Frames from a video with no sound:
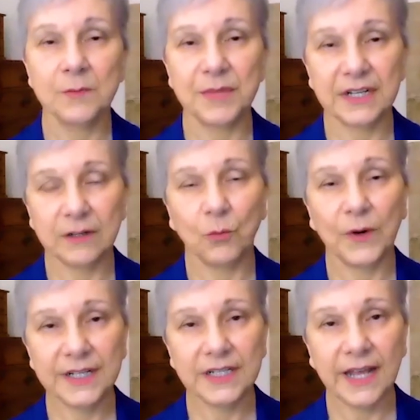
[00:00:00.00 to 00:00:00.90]
But
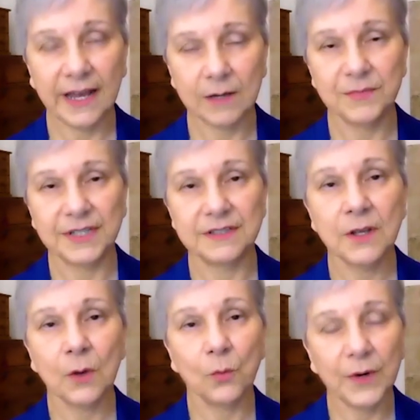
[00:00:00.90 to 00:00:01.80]
when it
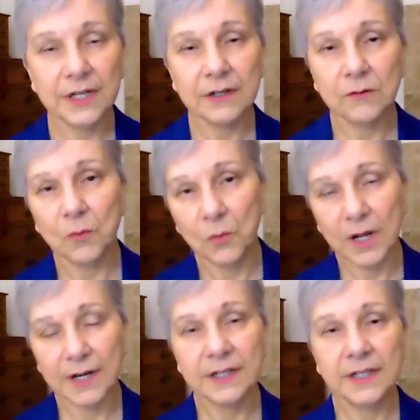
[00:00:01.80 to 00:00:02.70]
happens, we don't
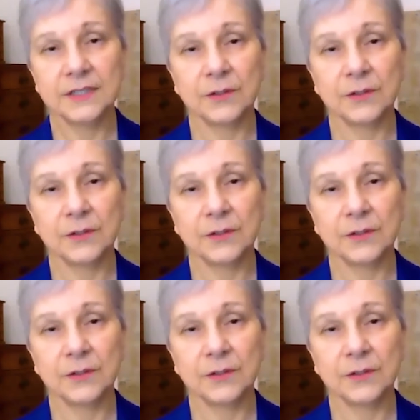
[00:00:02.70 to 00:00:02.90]
want